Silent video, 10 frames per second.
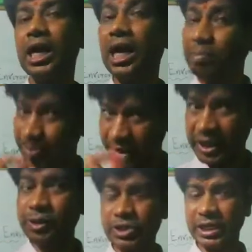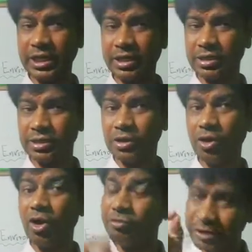A producer
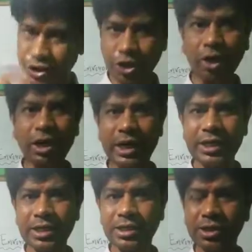of a chocolate